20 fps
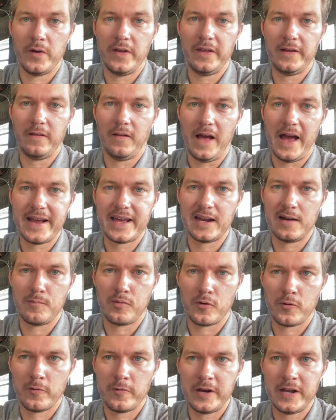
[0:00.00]
really like at a
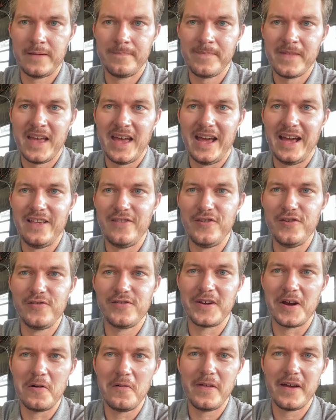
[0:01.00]
brewery and you
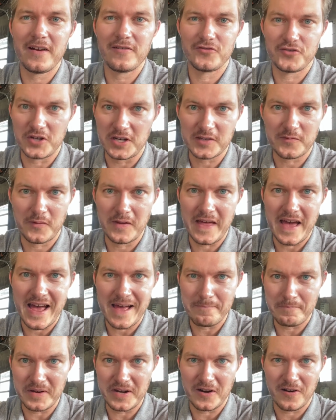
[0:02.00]
go there just for
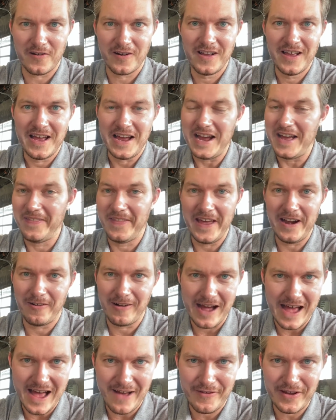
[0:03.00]
that beer and they
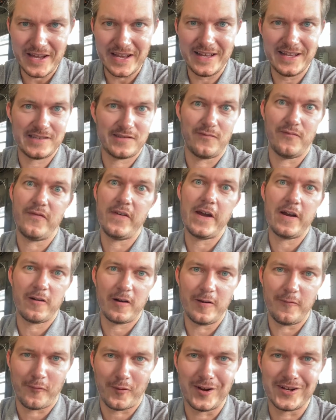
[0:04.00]
don't have it, it's
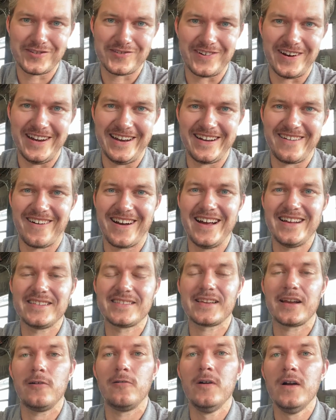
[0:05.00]
very frustrating, right?
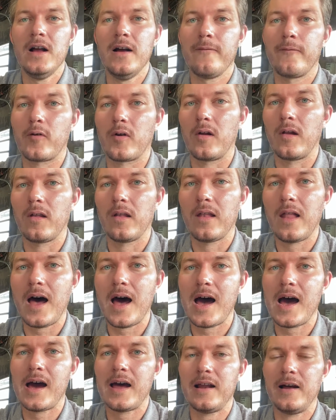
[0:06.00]
So for a
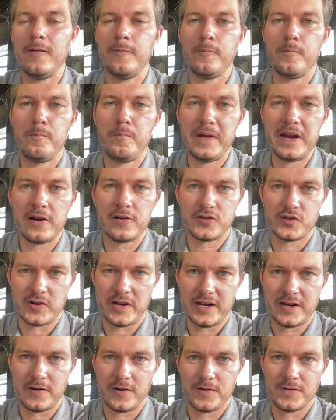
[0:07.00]
lot of beer
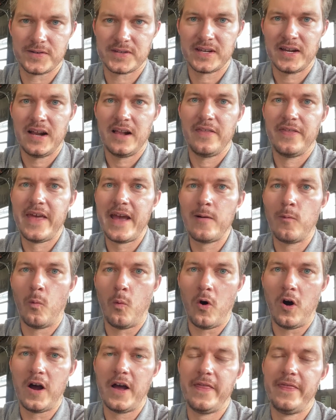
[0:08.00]
drinkers, they
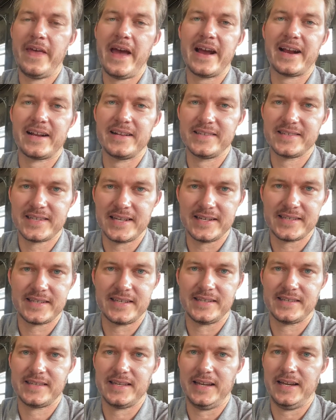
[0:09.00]
want that
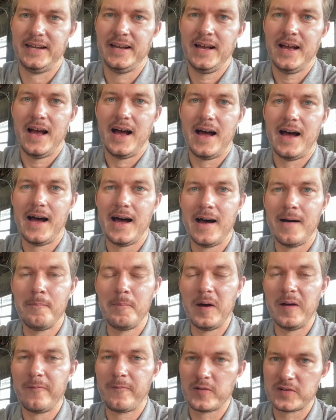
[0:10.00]
consistency.
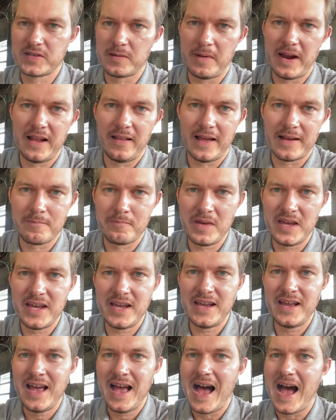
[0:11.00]
But for somebody like
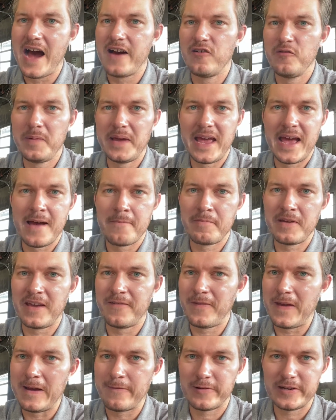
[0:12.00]
me, I would be happy
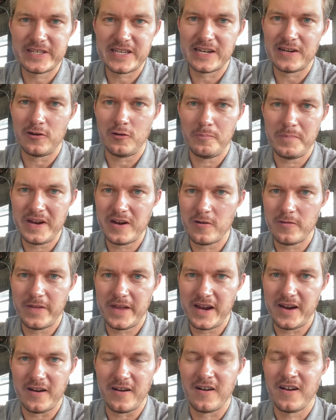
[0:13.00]
if every single beer
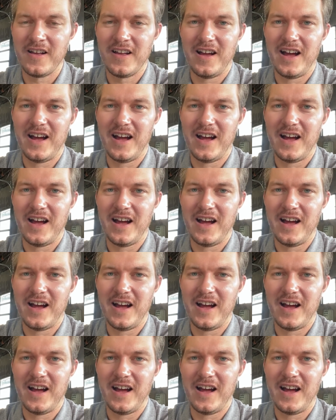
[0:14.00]
there